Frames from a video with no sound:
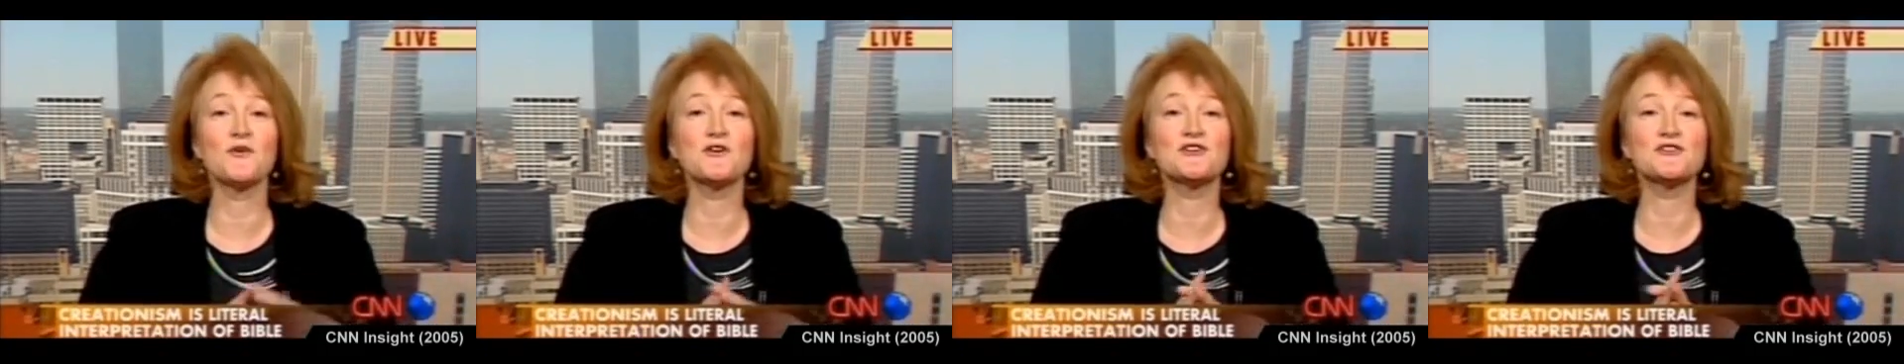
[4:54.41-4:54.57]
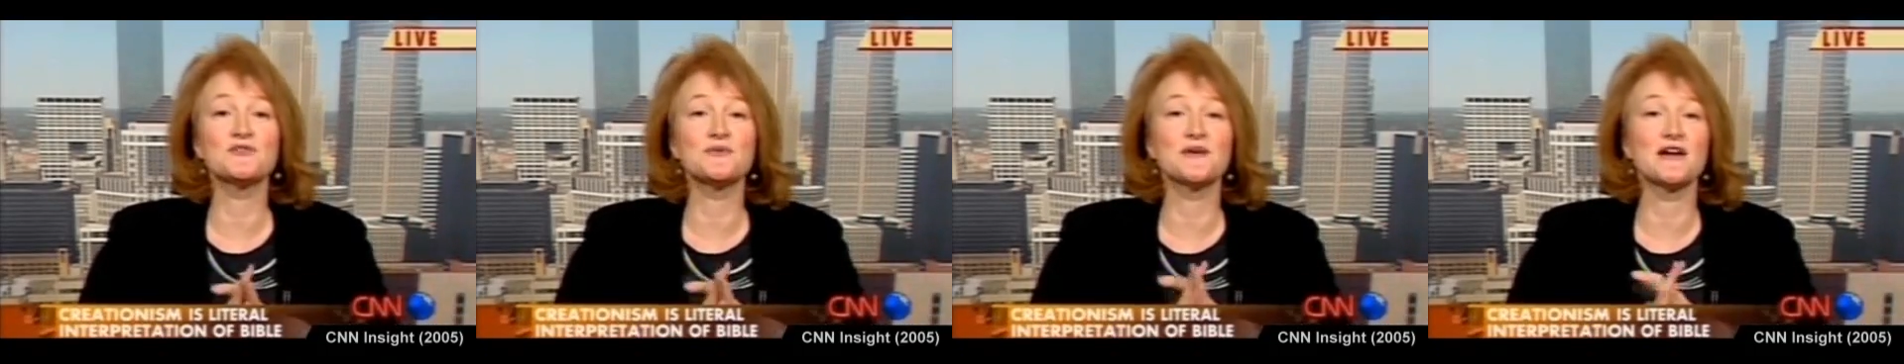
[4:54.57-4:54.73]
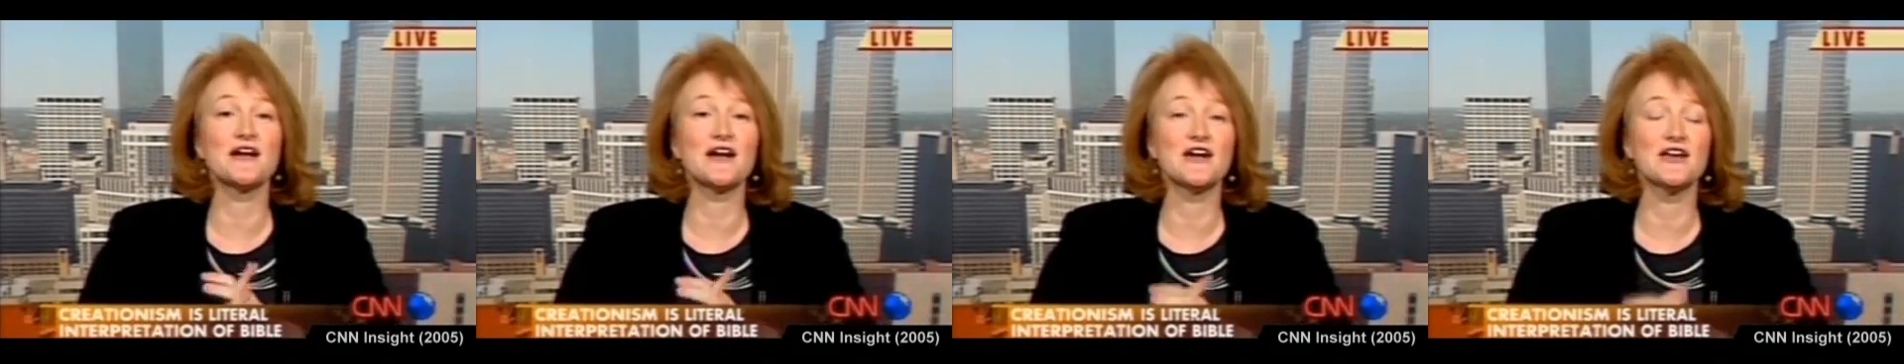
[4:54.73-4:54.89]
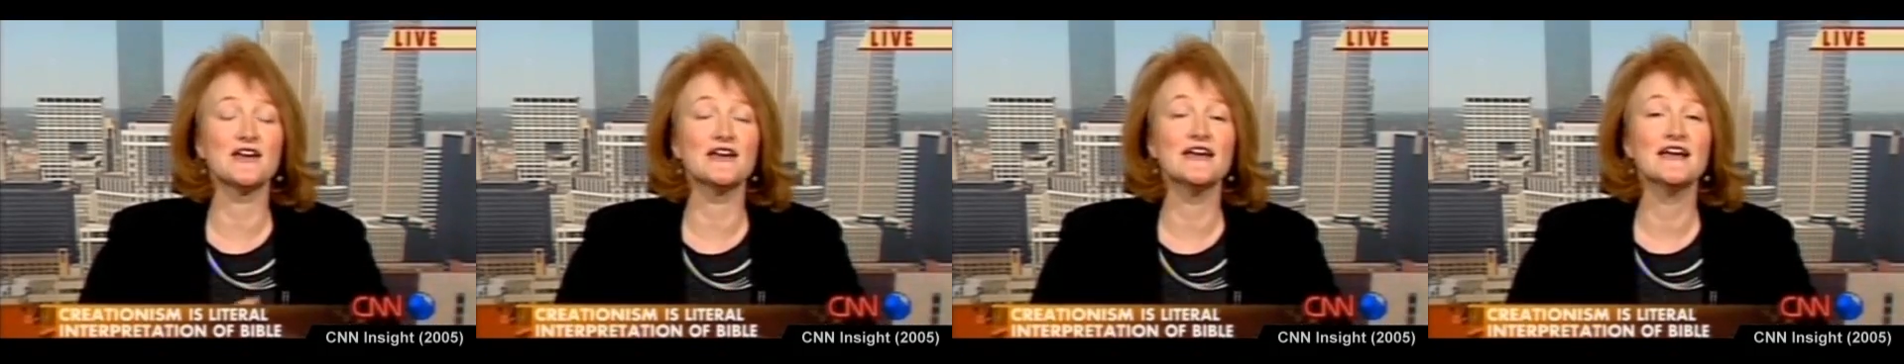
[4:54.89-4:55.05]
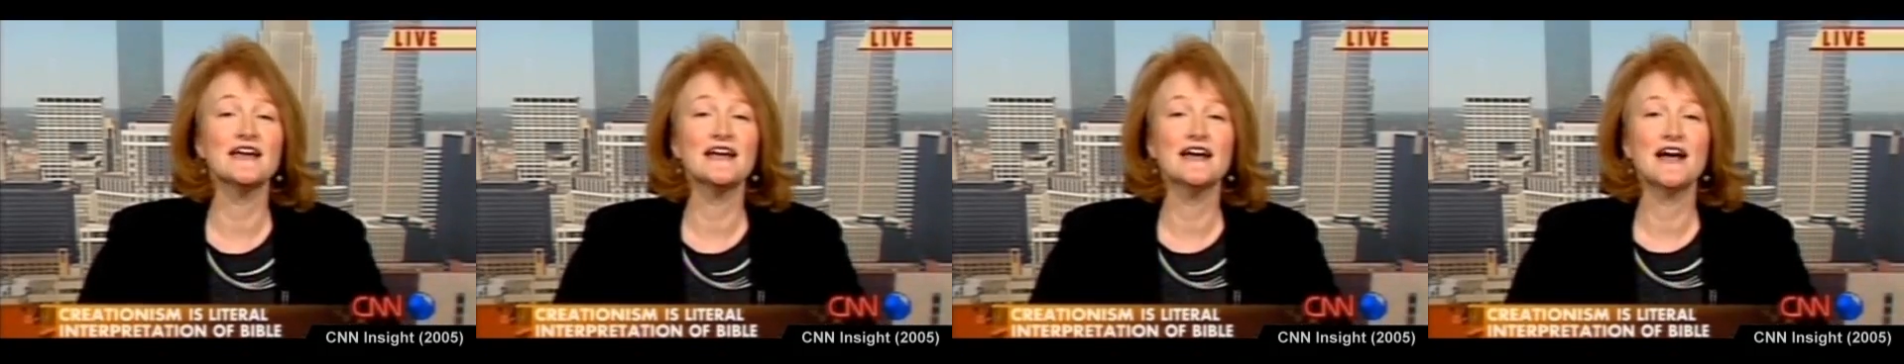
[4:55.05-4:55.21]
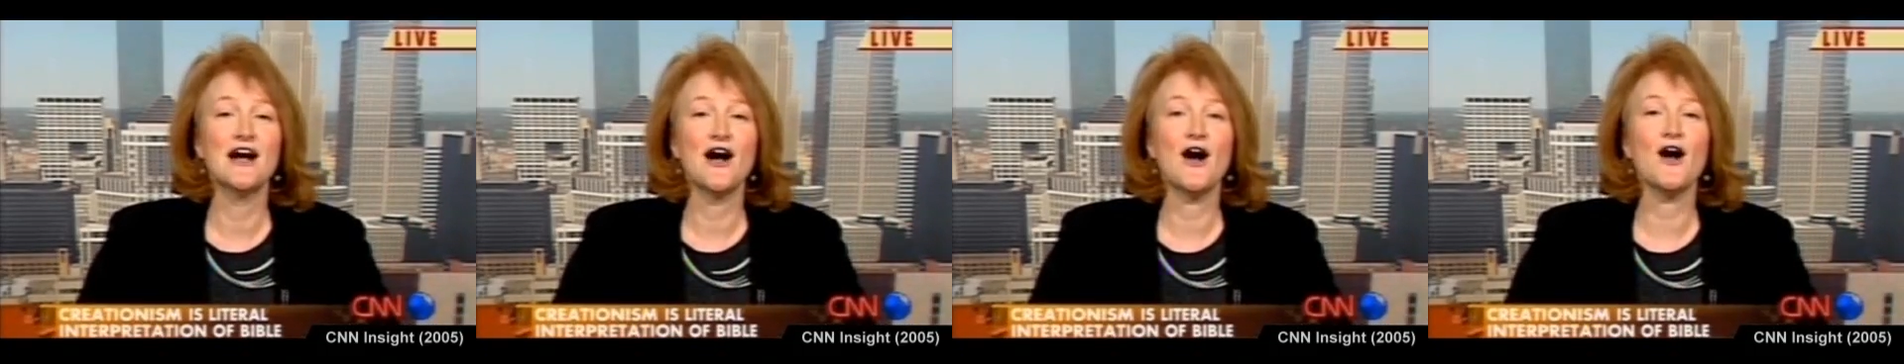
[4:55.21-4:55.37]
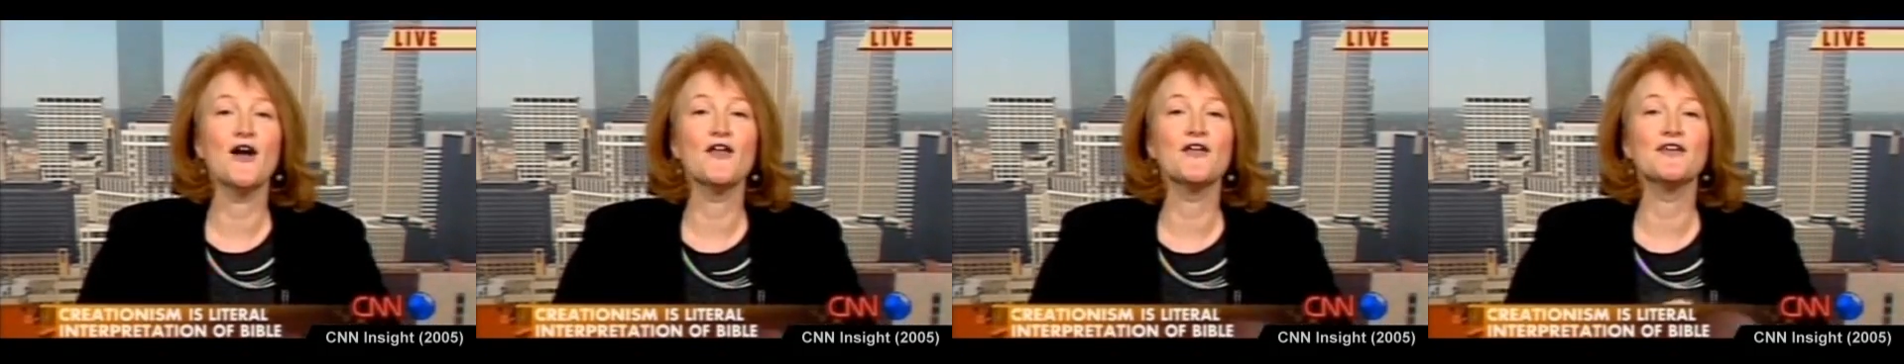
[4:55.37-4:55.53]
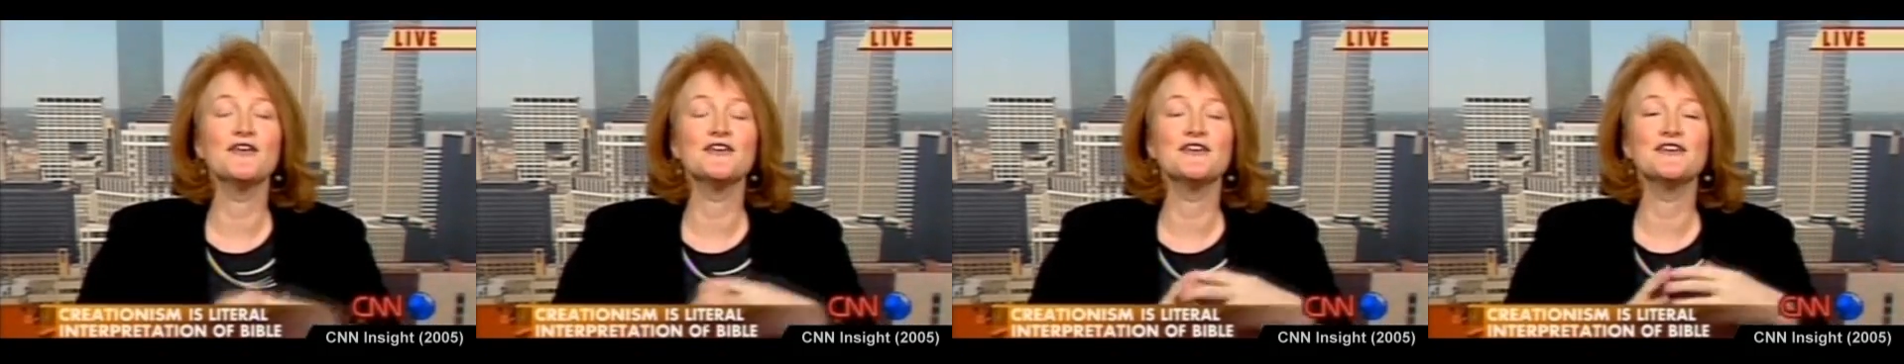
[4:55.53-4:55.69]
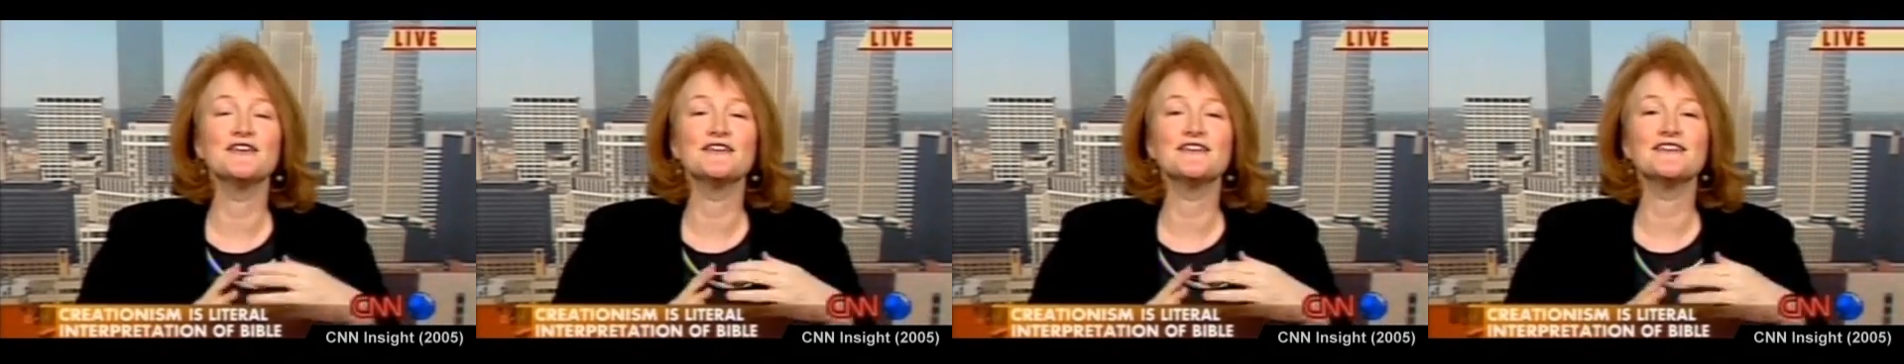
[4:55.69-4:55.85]
we're doing
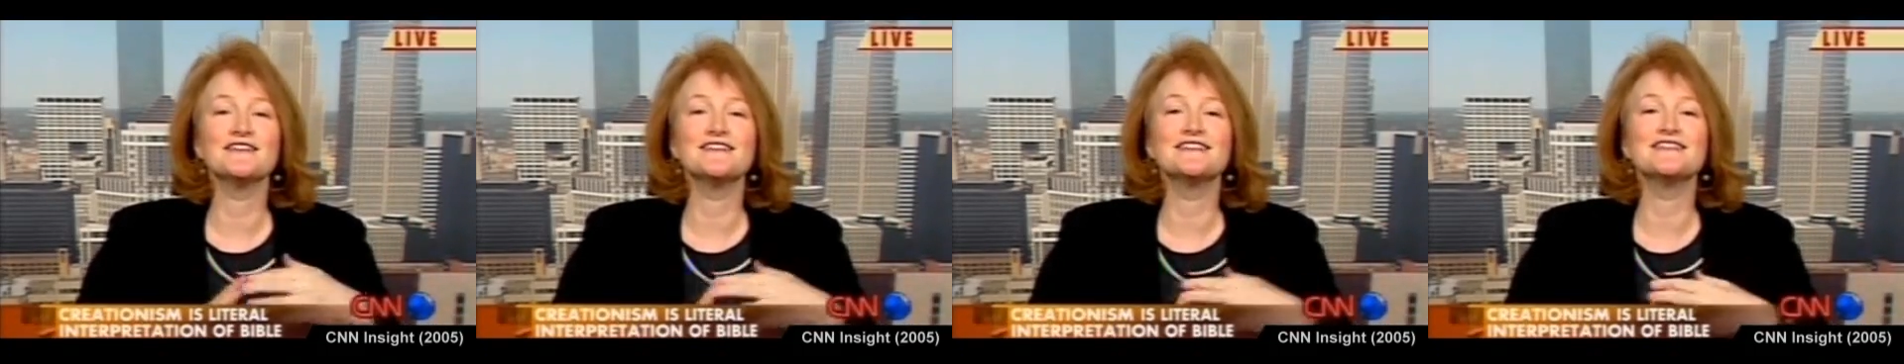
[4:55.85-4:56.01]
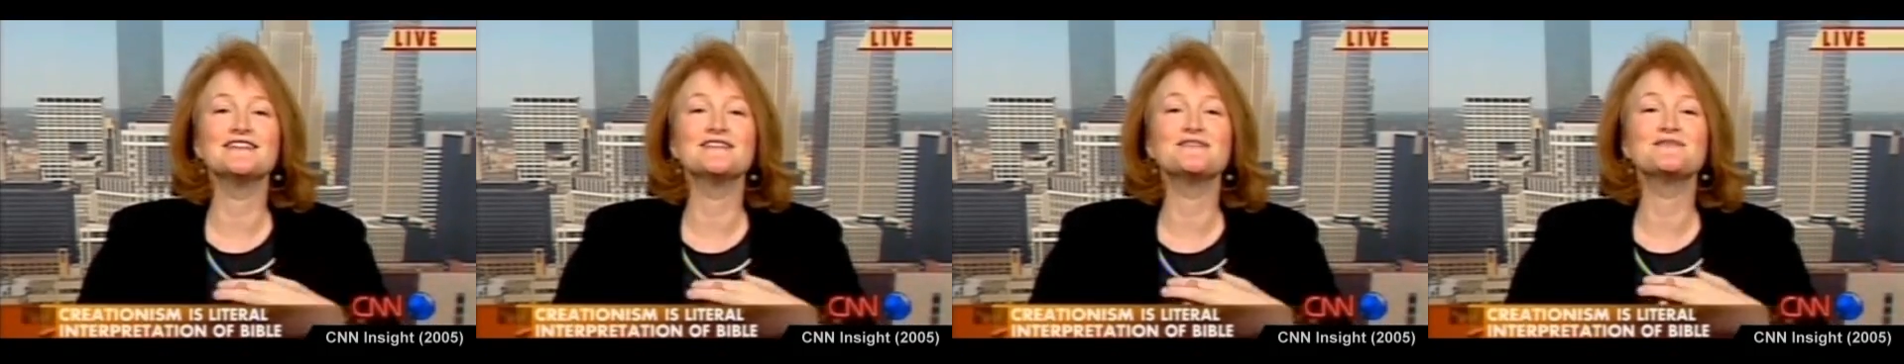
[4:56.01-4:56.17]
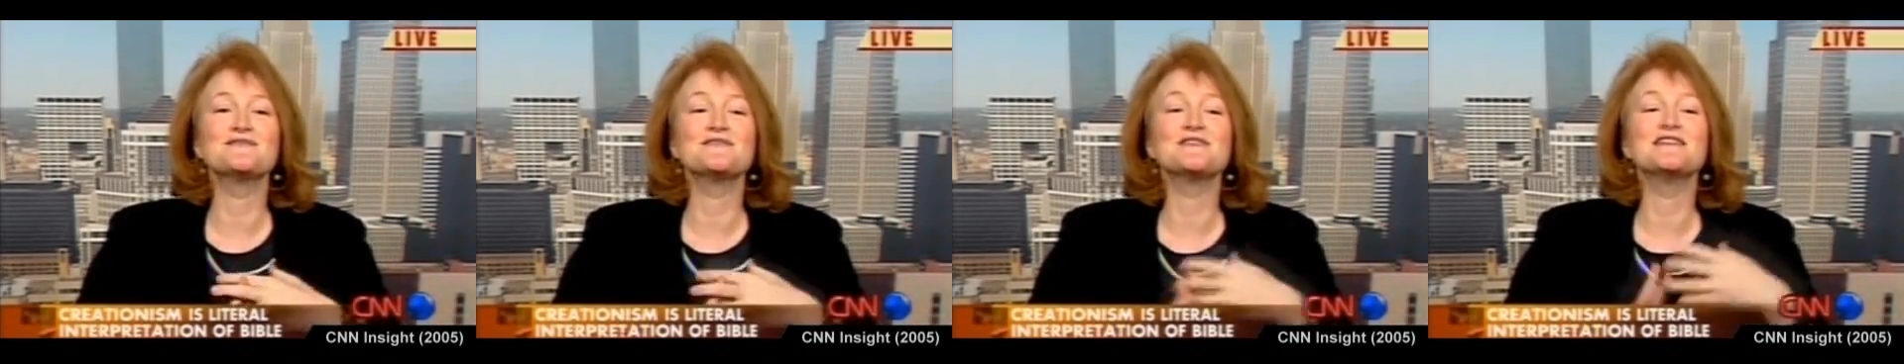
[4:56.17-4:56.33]
on the